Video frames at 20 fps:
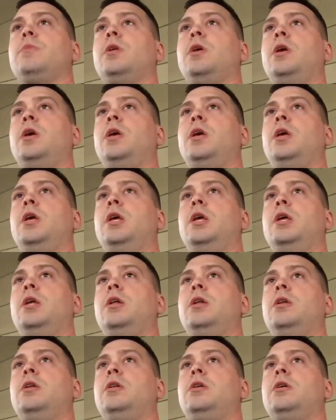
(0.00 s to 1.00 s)

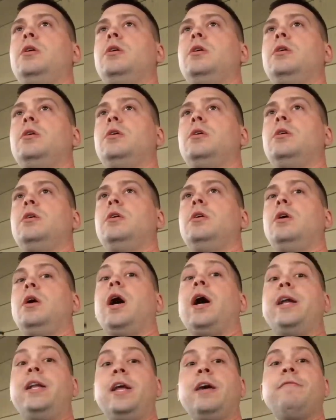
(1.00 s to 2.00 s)
and
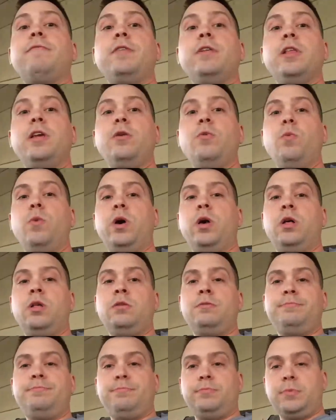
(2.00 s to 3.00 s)
I definitely will
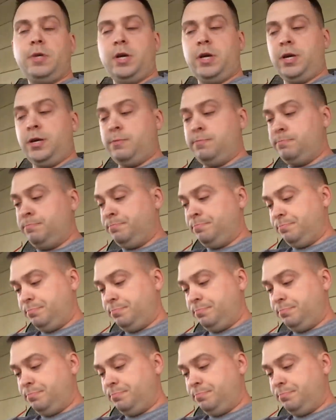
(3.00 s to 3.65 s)
um,